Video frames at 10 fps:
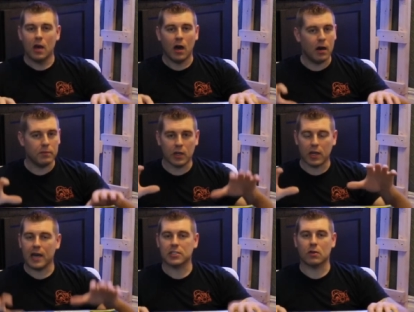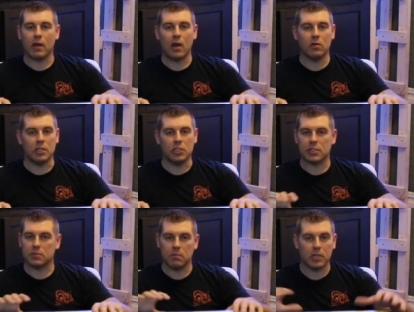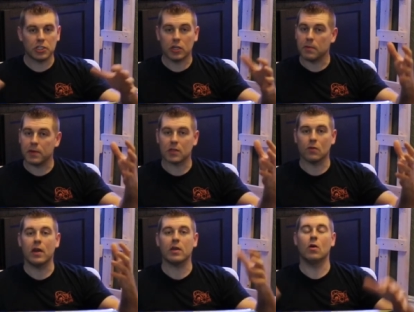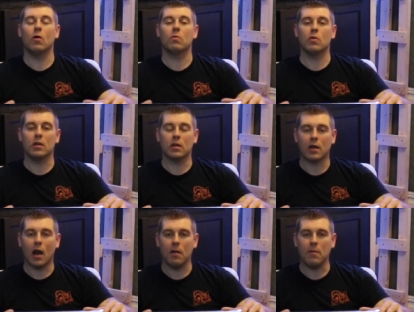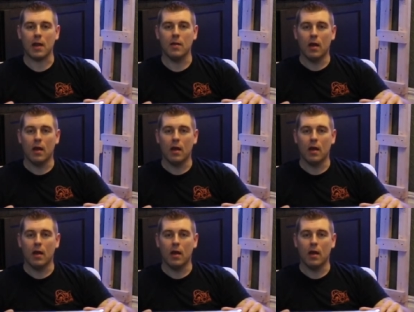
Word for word: um, you can ask around and just make sure you pick the right code word and comment.